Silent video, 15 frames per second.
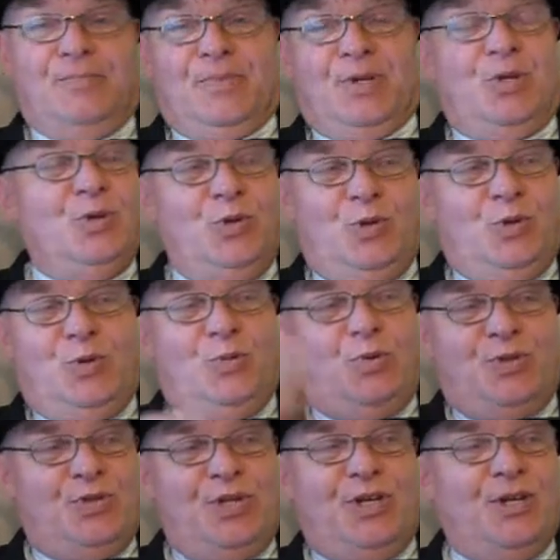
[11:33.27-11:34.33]
you
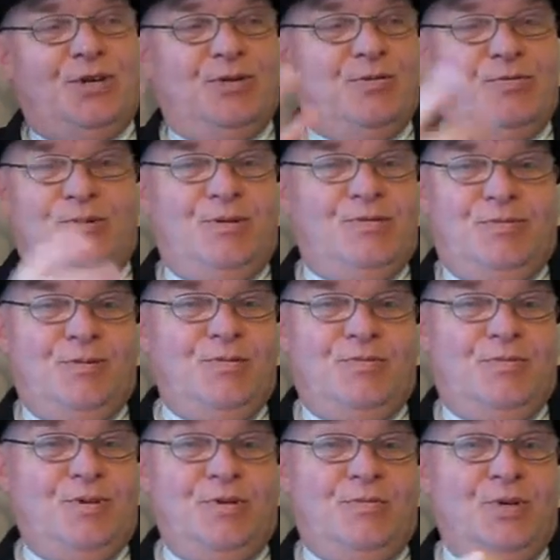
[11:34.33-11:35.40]
would see it
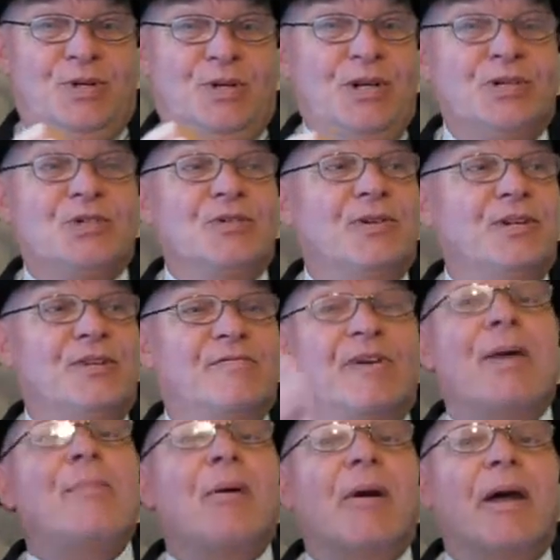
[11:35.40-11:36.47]
would literally
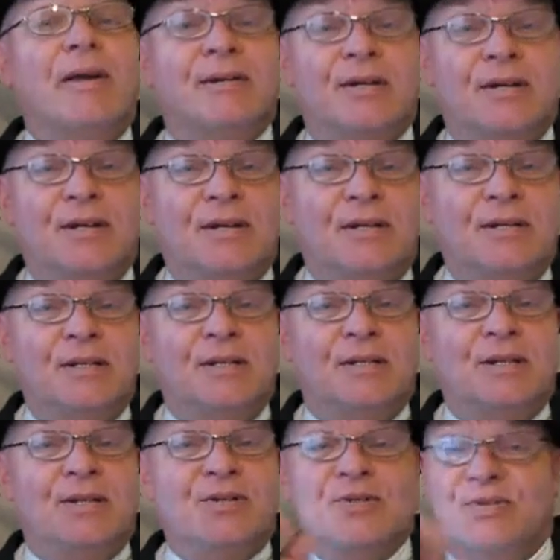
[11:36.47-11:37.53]
evaporate
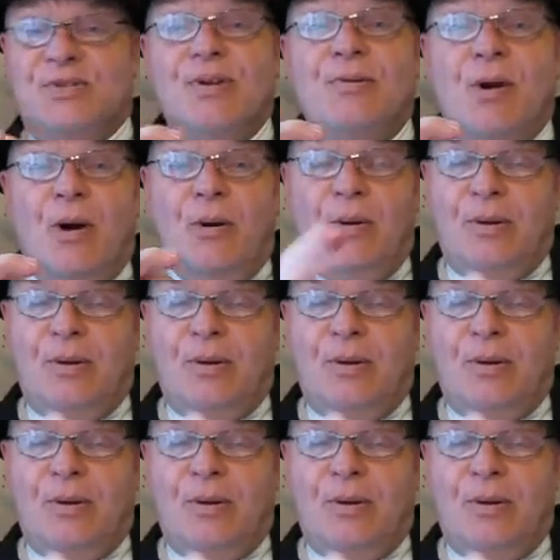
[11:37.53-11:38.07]
to zero.